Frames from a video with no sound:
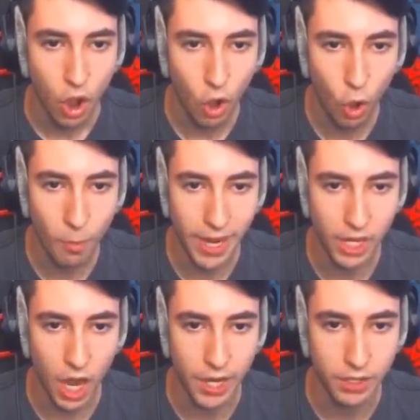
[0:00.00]
Oh my
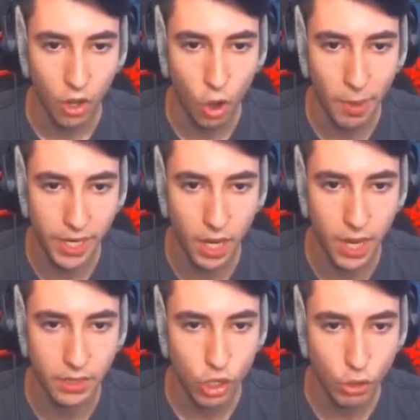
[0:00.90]

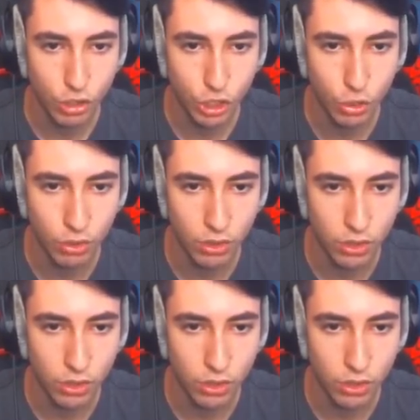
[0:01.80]
god. Go shoot.